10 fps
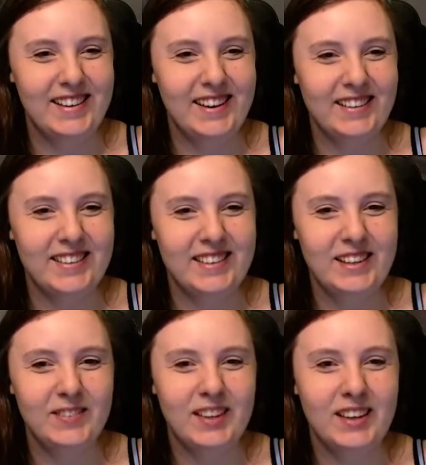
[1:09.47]
and
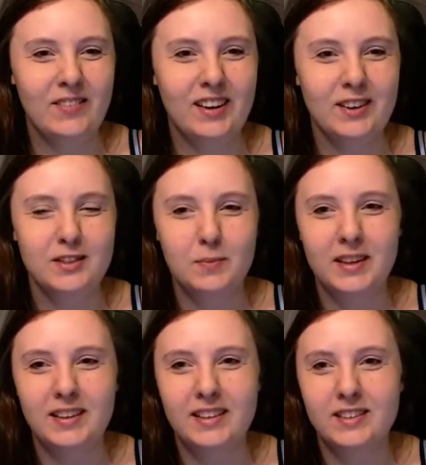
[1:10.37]
saved every last
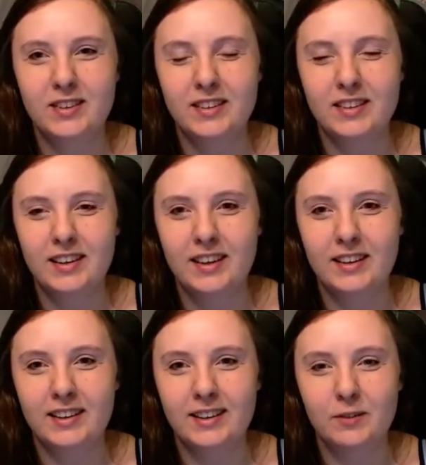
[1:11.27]
penny so that they
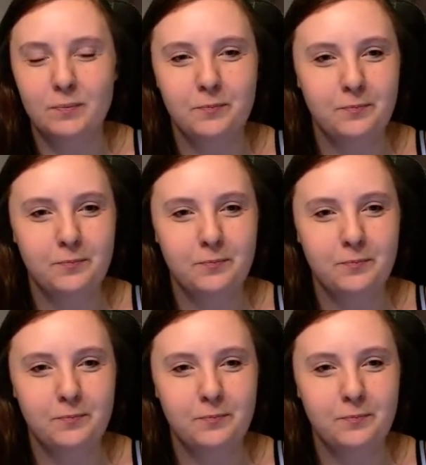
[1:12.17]
can